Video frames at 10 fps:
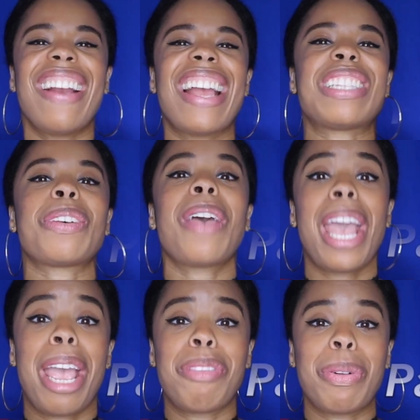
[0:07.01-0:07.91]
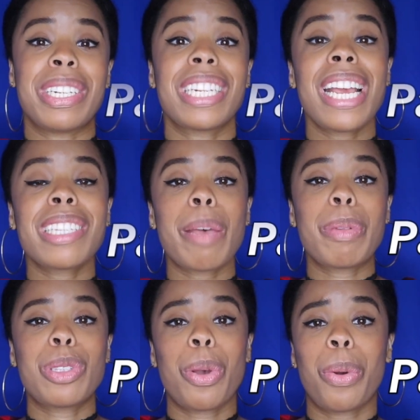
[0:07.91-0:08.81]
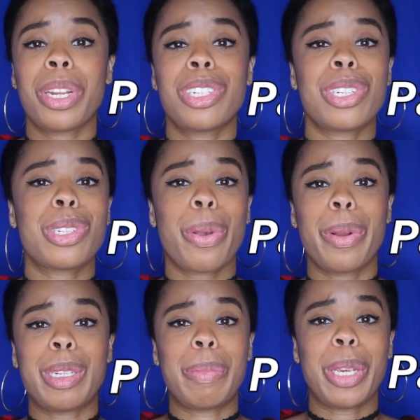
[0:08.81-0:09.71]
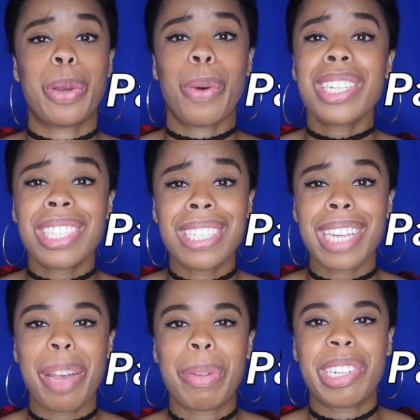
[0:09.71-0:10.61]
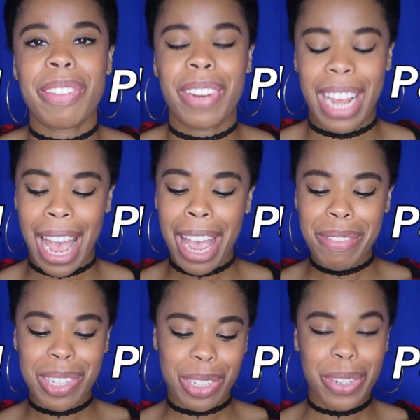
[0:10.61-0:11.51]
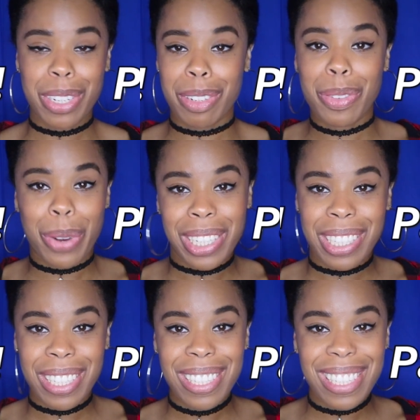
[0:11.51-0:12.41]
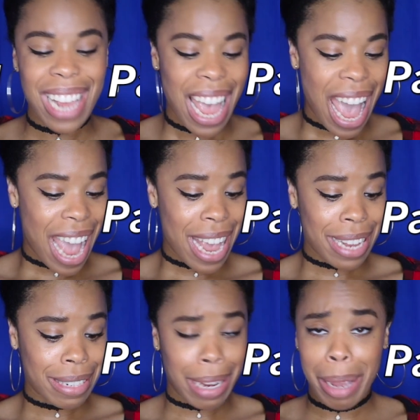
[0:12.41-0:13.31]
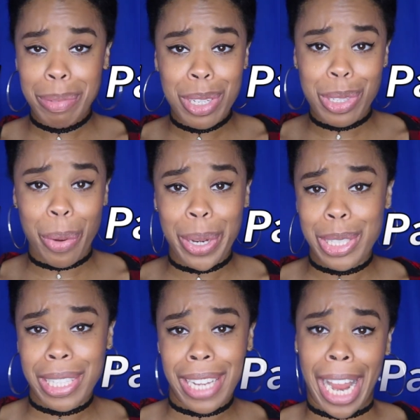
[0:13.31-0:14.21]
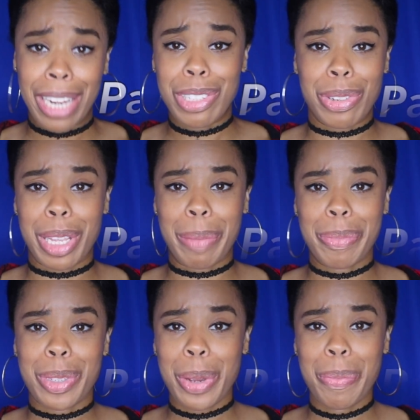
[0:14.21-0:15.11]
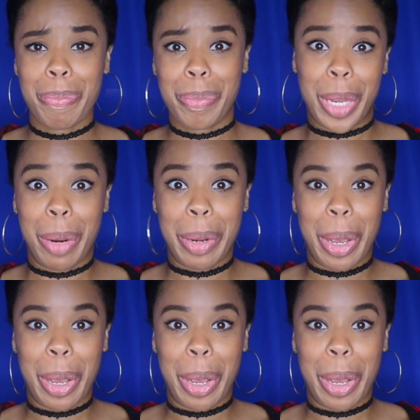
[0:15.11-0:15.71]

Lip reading: Alright, so hey everyone, today's episode is just going to be question time with Tiffany. I have a series of questions and I'm just going to answer them. So here we